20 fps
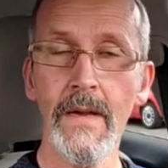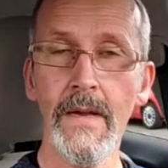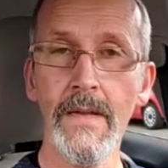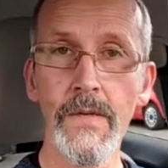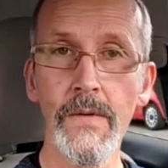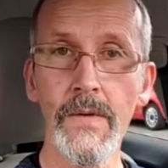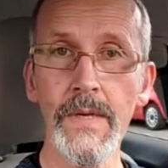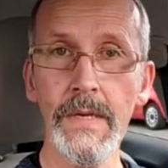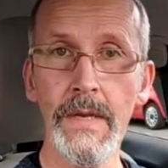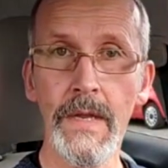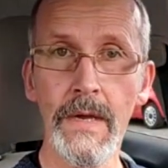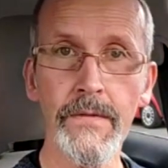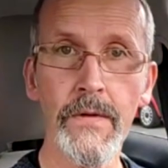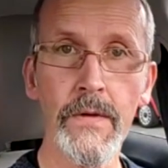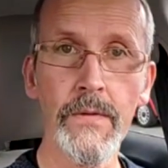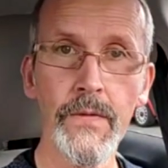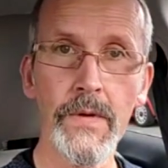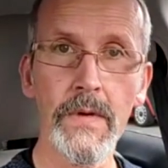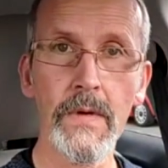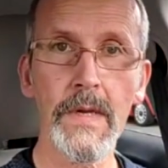and so it
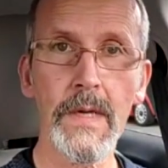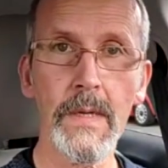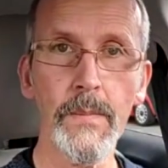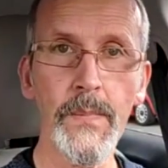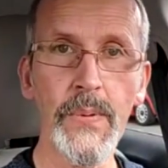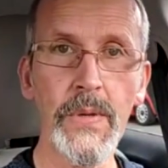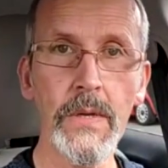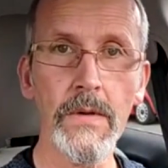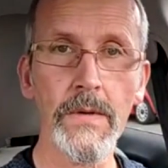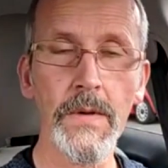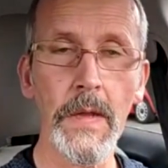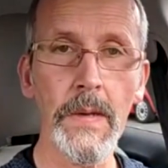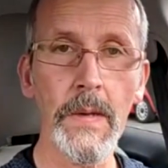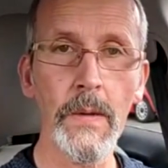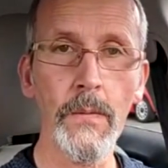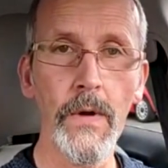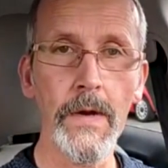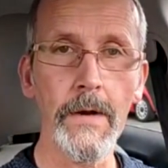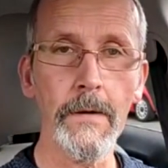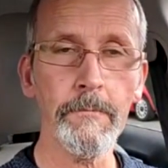never really appeared
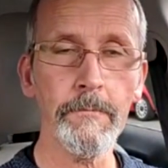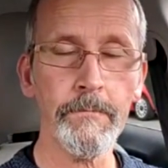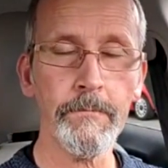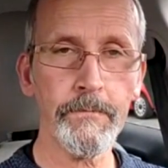anywhere.